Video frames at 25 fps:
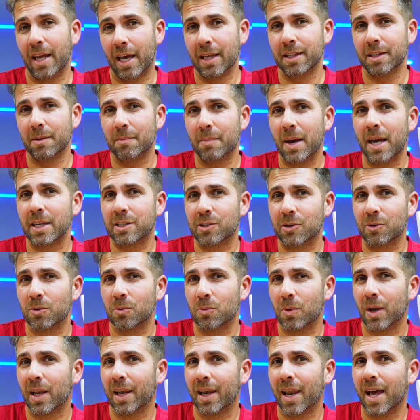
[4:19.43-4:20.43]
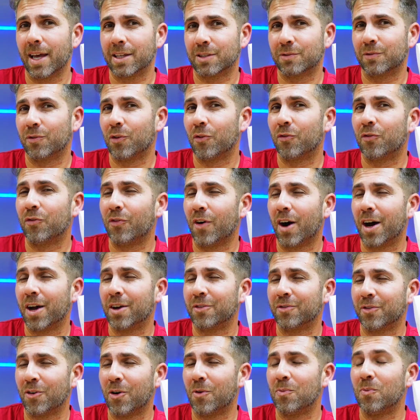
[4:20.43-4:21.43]
and the battery will last for
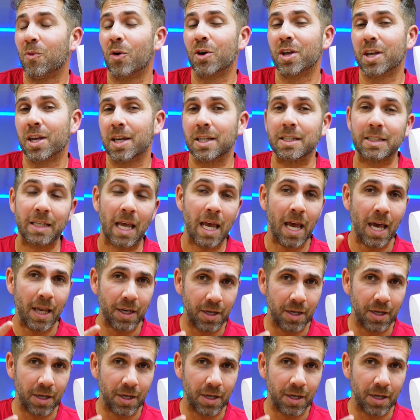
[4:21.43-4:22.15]
five or more years.